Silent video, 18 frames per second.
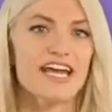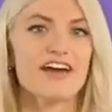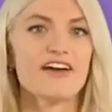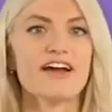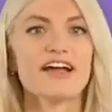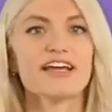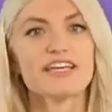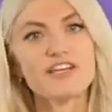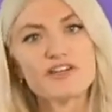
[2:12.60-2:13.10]

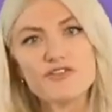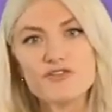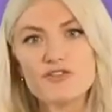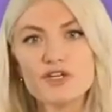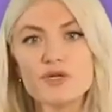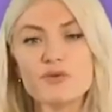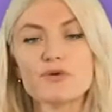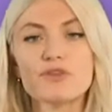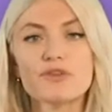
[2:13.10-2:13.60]
Kara here for
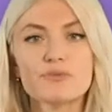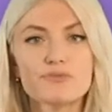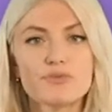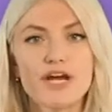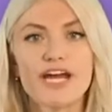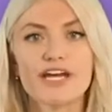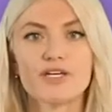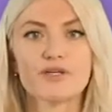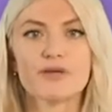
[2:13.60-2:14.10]
you with a
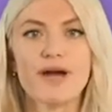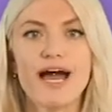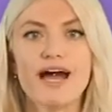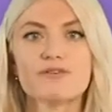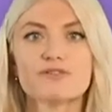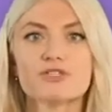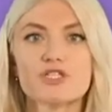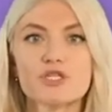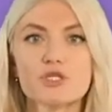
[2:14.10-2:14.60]
brand new
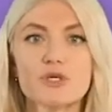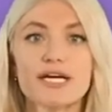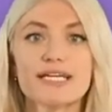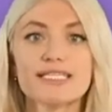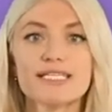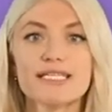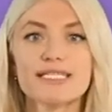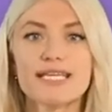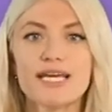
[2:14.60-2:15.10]
house tour,
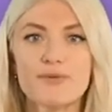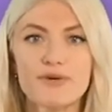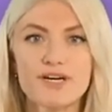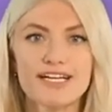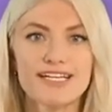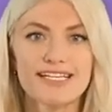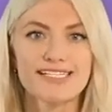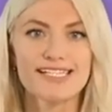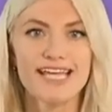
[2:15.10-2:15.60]
and today we're
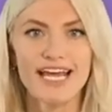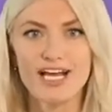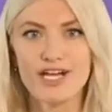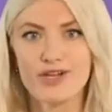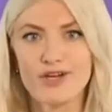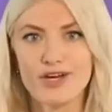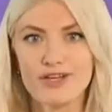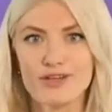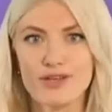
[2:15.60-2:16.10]
going to take a
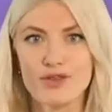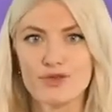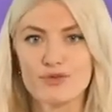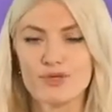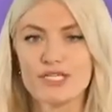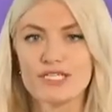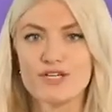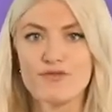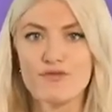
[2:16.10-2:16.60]
look at the
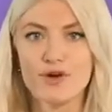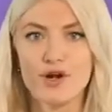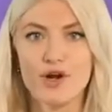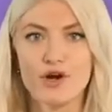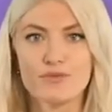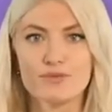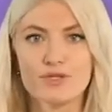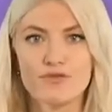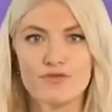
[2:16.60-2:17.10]
three different
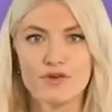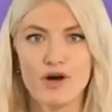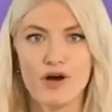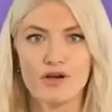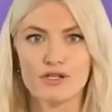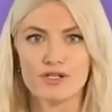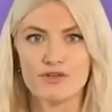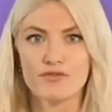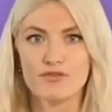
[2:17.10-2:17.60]
homes of
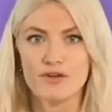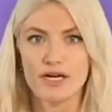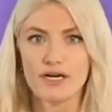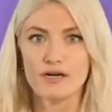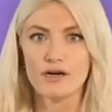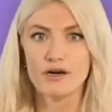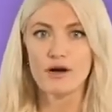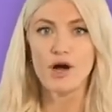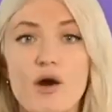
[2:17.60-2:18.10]
Colin
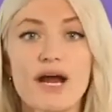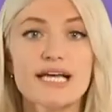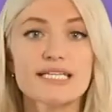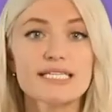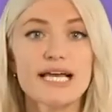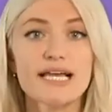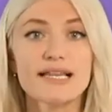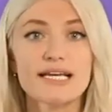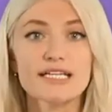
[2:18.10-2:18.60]
Farrell, or
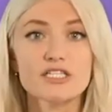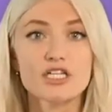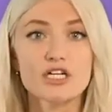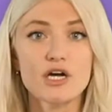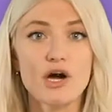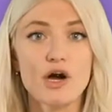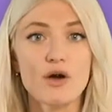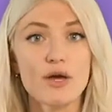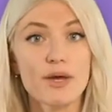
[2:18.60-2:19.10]
as I like to
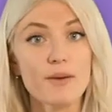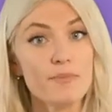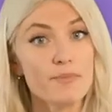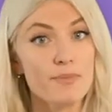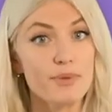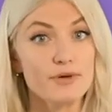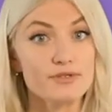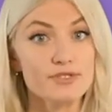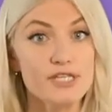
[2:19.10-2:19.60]
call him,
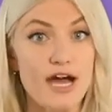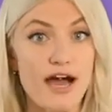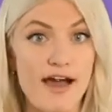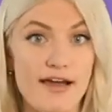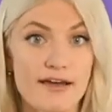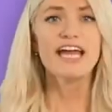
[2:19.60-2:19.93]
Bullseye.